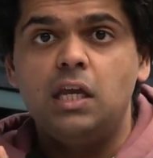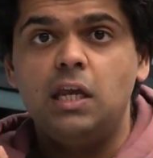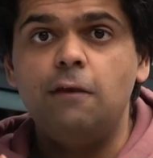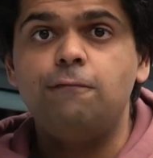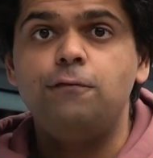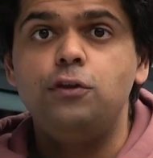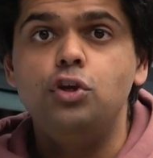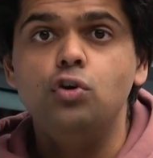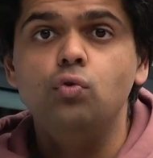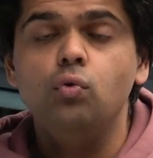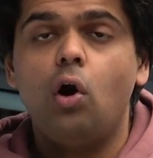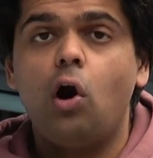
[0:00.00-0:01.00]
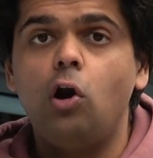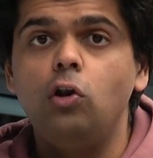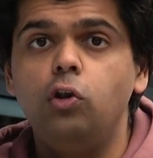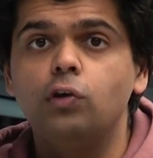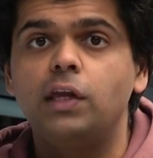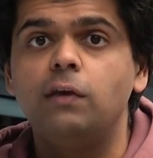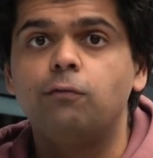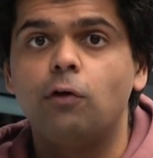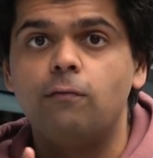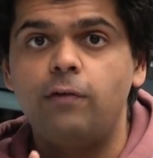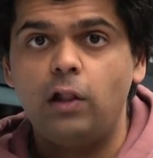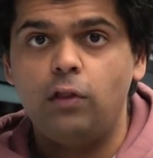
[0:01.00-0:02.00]
if you are looking
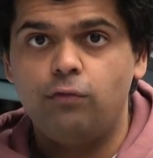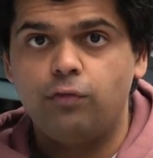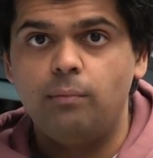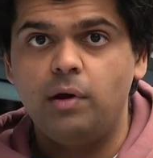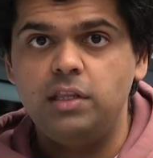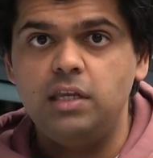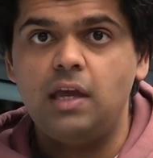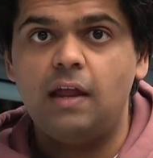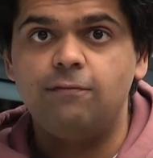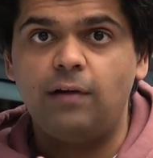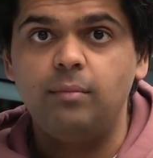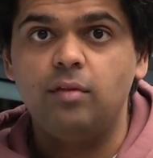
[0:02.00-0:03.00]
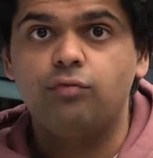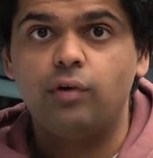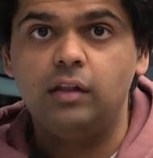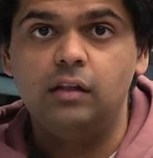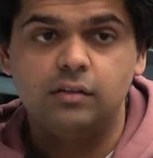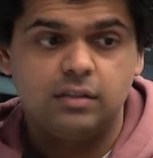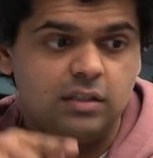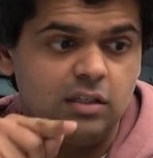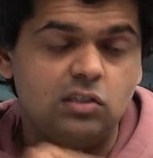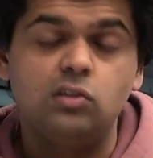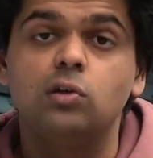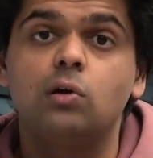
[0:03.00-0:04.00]
for value for money and family friendliness,
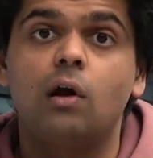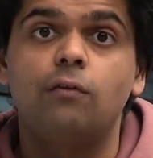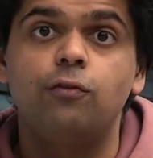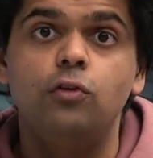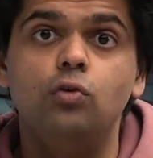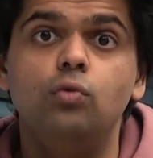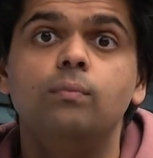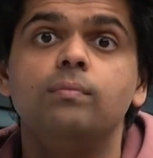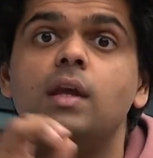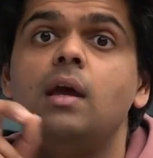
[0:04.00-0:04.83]
this is a car for you.